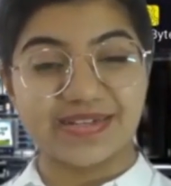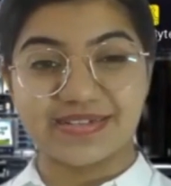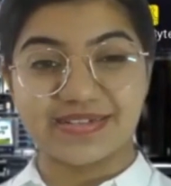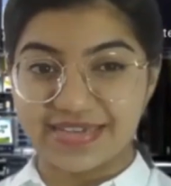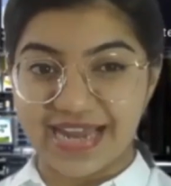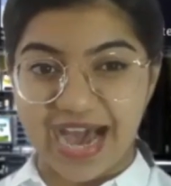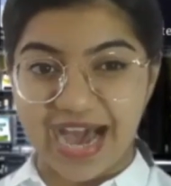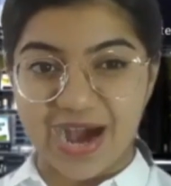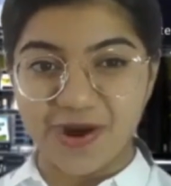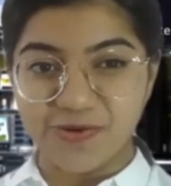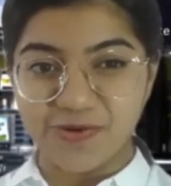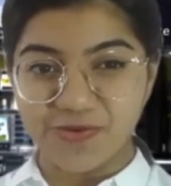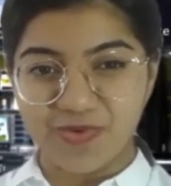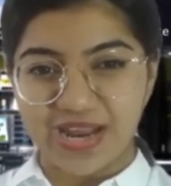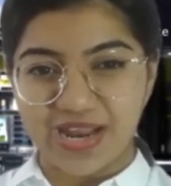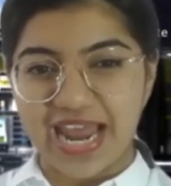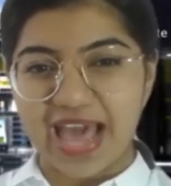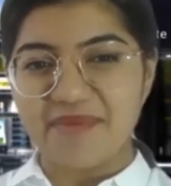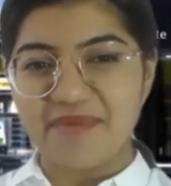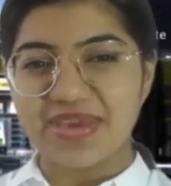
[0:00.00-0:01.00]
Now,
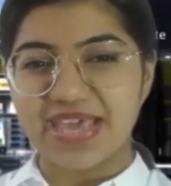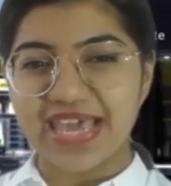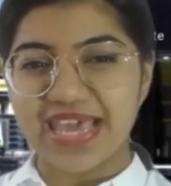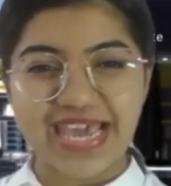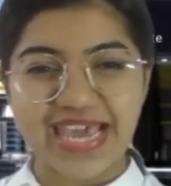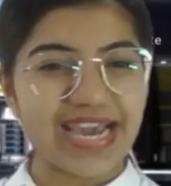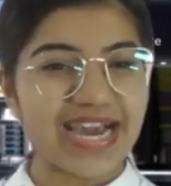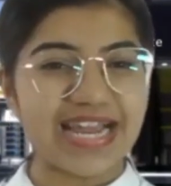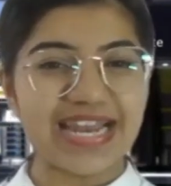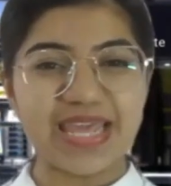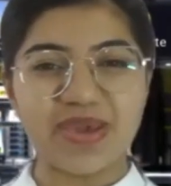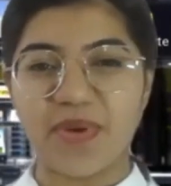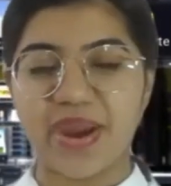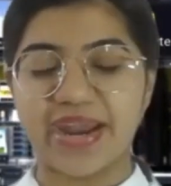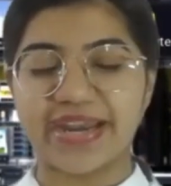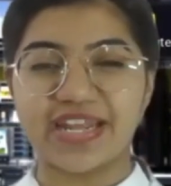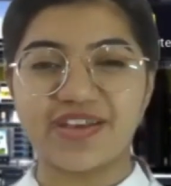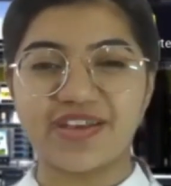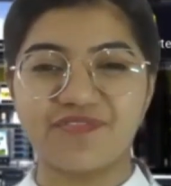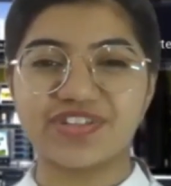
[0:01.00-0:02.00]
while I'm eagerly
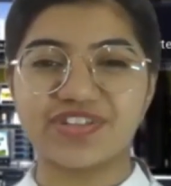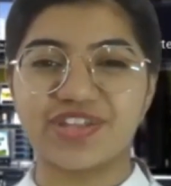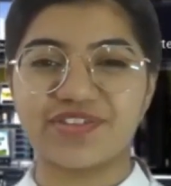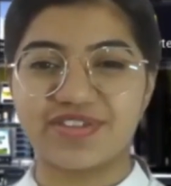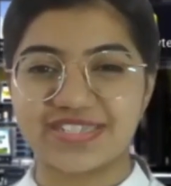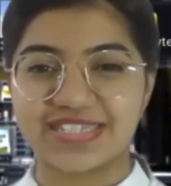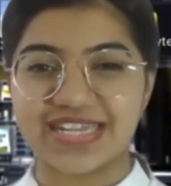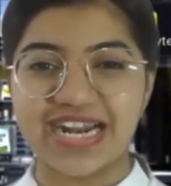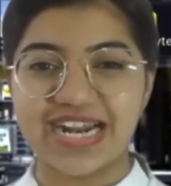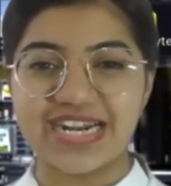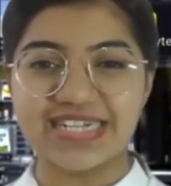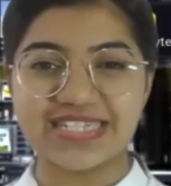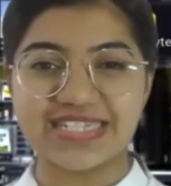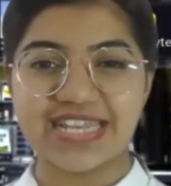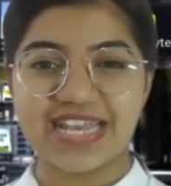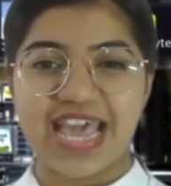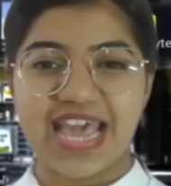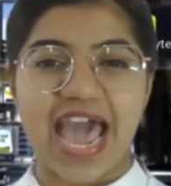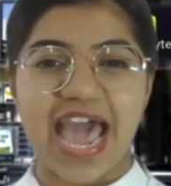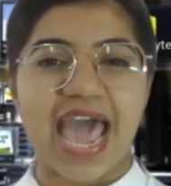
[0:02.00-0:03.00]
waiting for the
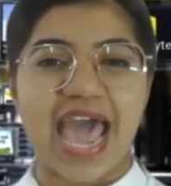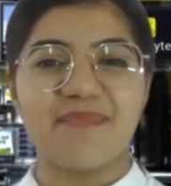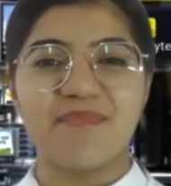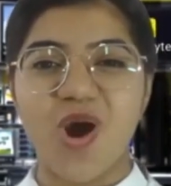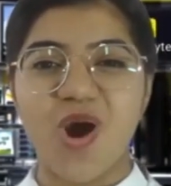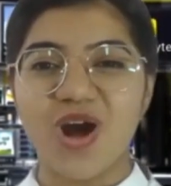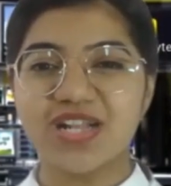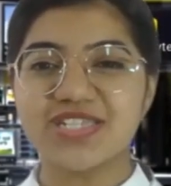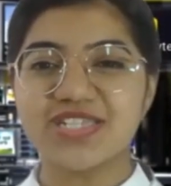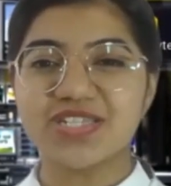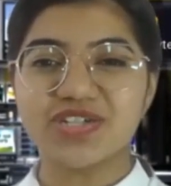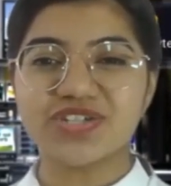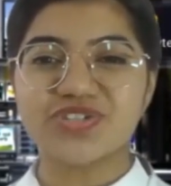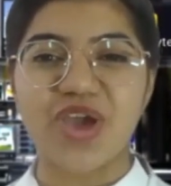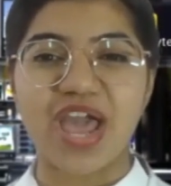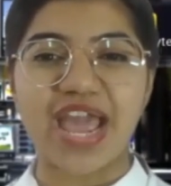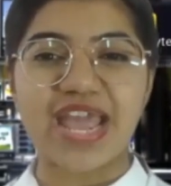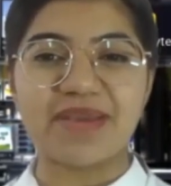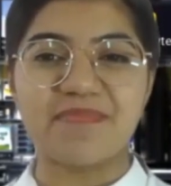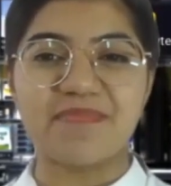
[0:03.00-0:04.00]
results, I'm also
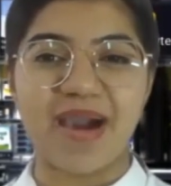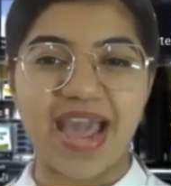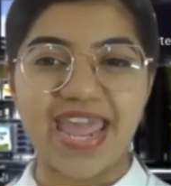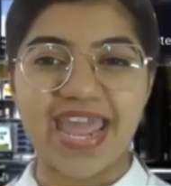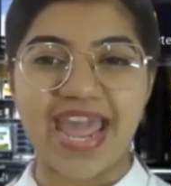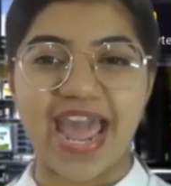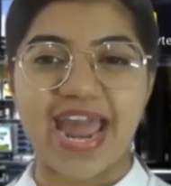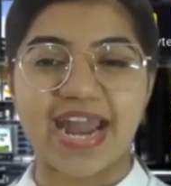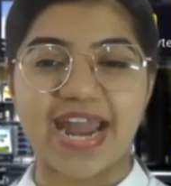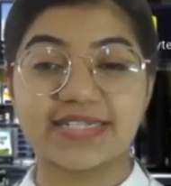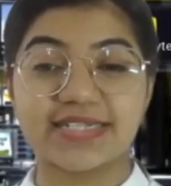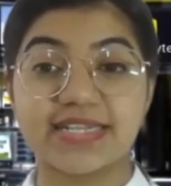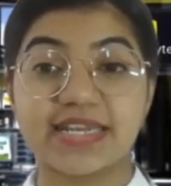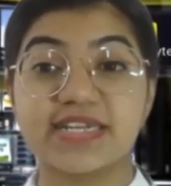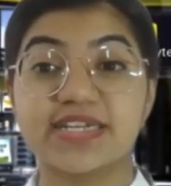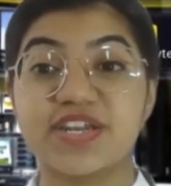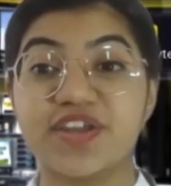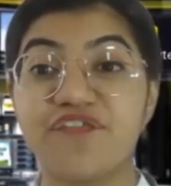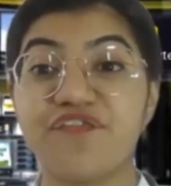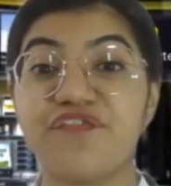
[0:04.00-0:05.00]
trying my hands
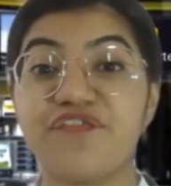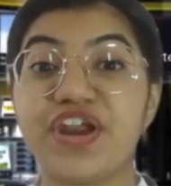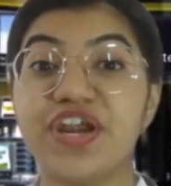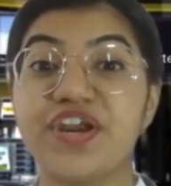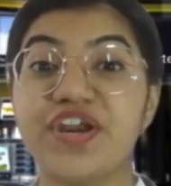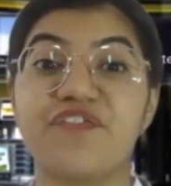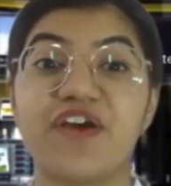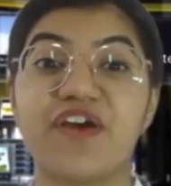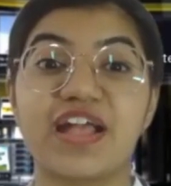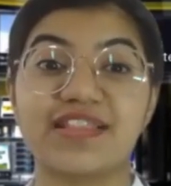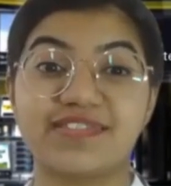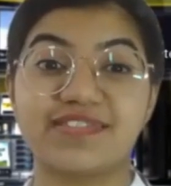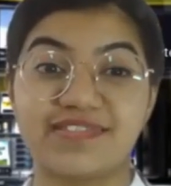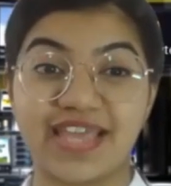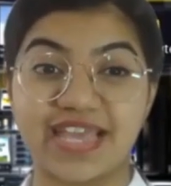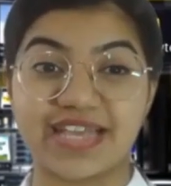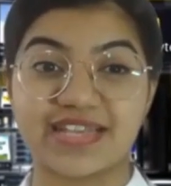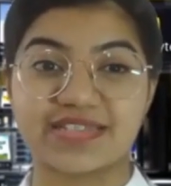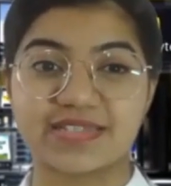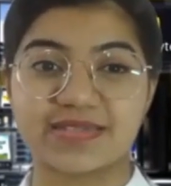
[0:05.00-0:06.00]
at different fun
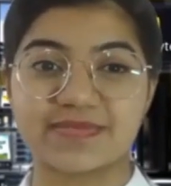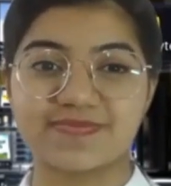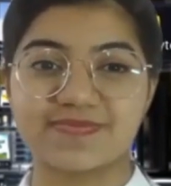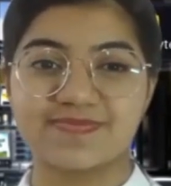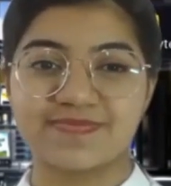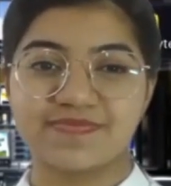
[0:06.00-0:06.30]
things.